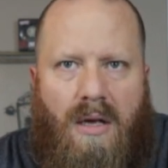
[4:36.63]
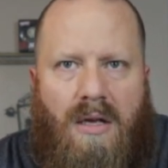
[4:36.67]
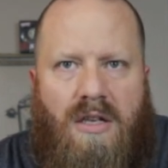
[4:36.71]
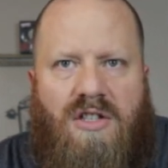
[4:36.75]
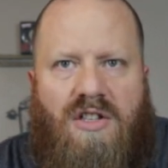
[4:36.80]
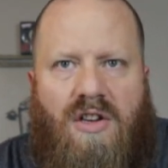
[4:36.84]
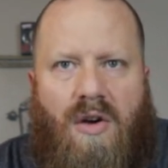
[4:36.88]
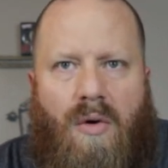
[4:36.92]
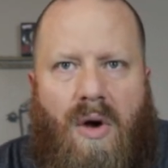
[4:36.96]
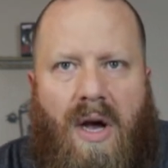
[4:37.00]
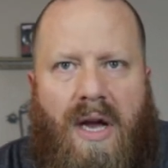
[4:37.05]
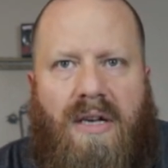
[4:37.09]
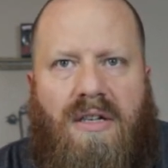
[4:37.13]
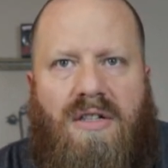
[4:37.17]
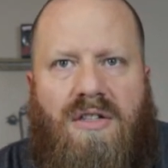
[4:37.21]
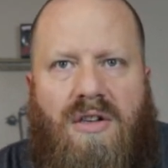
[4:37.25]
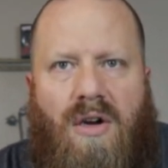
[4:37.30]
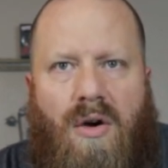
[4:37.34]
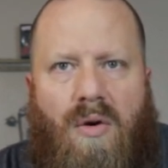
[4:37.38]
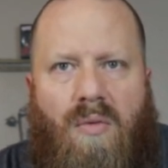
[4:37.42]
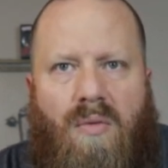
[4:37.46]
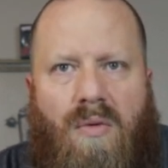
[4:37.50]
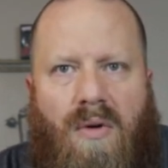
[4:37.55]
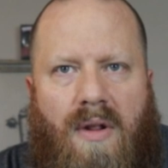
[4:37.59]
So I
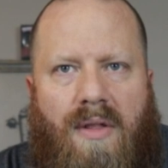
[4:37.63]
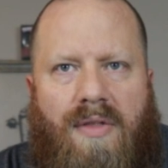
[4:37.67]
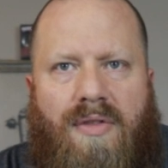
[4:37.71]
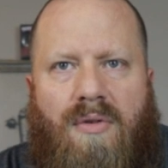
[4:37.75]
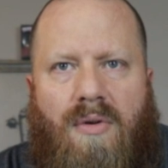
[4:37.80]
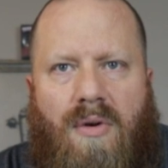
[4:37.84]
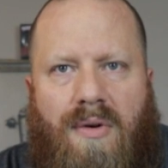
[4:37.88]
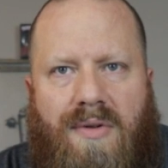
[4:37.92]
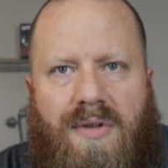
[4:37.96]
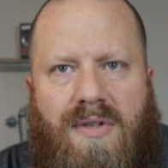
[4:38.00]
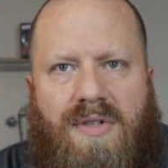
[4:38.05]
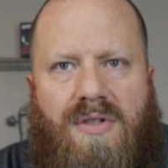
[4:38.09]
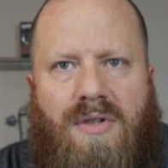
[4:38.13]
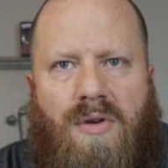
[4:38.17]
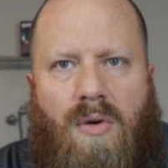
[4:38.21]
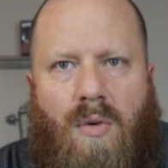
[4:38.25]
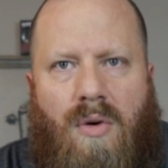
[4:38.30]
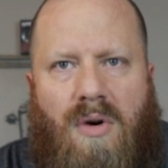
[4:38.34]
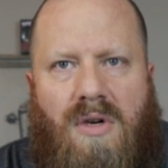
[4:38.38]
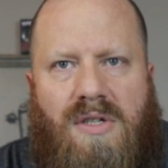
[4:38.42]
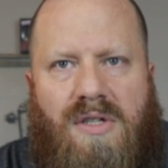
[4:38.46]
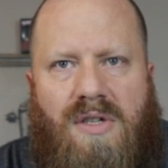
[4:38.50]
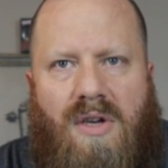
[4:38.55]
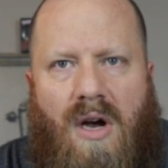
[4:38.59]
don't want to throw the
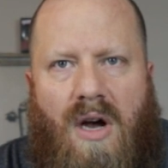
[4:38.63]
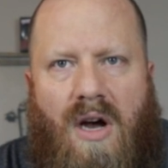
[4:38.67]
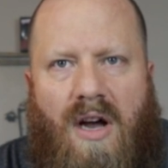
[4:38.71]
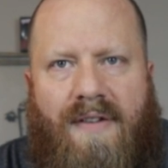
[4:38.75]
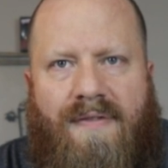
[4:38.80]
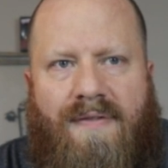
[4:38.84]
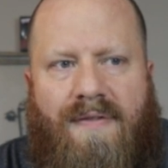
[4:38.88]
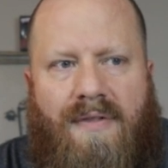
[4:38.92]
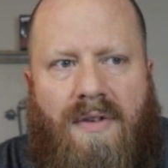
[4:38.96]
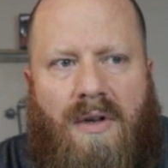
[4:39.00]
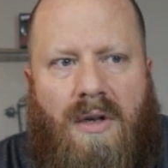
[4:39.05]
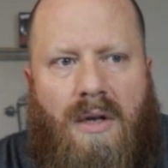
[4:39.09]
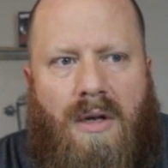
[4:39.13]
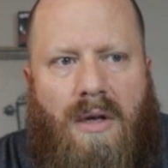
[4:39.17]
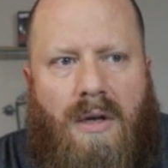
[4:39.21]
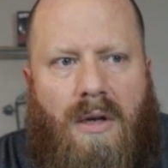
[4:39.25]
scores off,